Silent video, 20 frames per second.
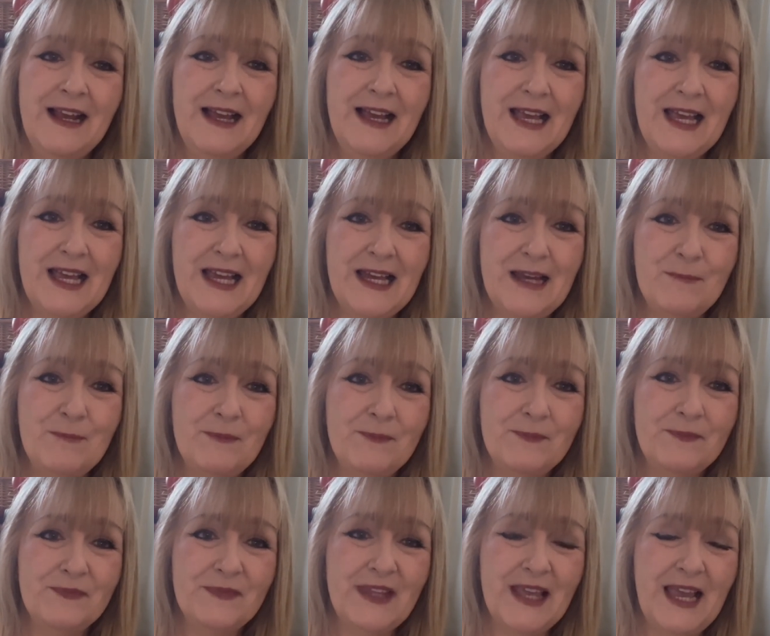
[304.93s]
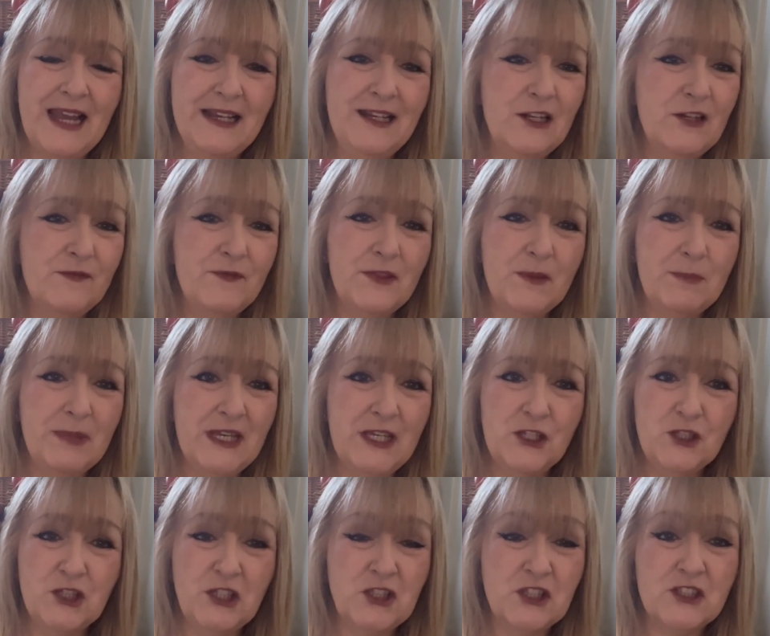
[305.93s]
Um, I love the
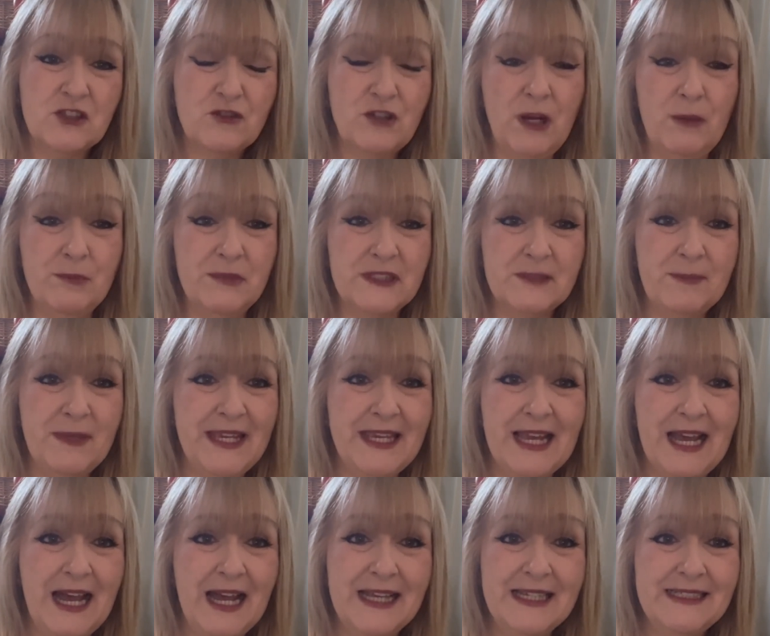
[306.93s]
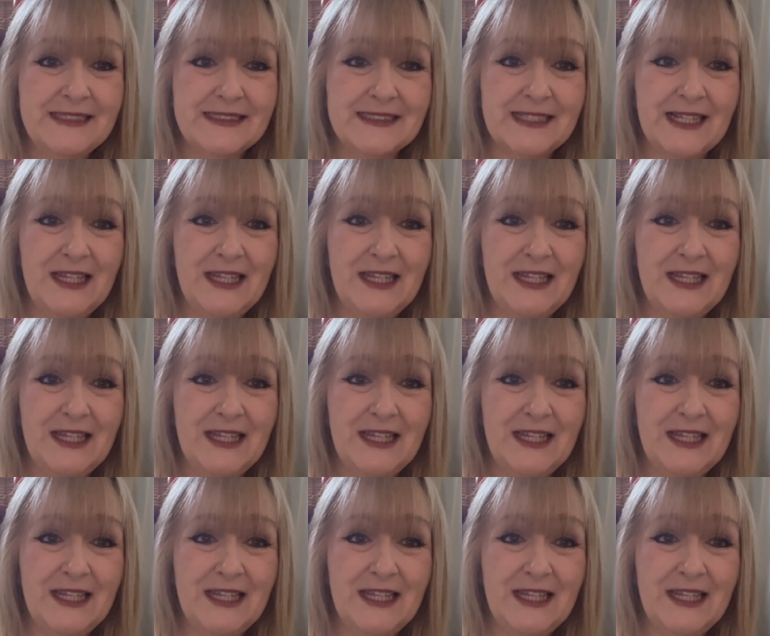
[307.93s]
beach. It just grounds me, guys.